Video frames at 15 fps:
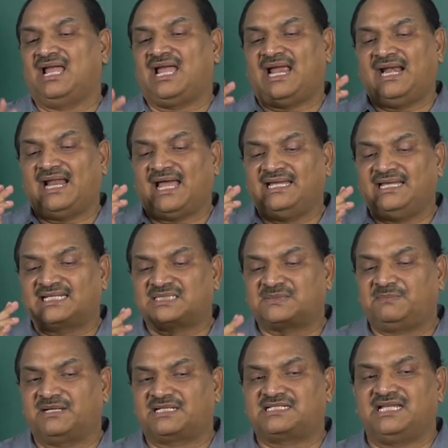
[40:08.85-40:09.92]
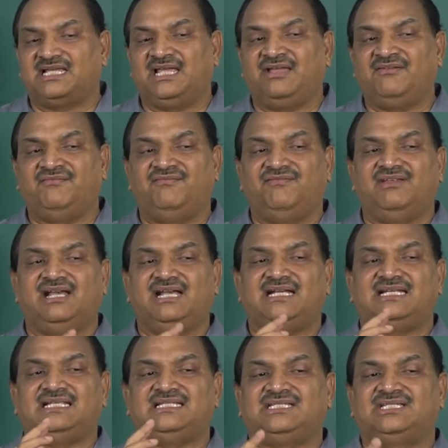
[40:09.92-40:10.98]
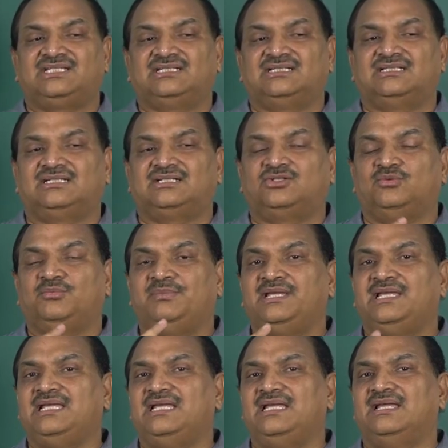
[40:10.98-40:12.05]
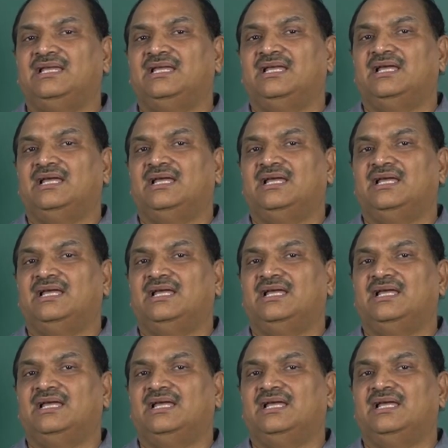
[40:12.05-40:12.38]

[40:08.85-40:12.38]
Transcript: and I expect every teacher to be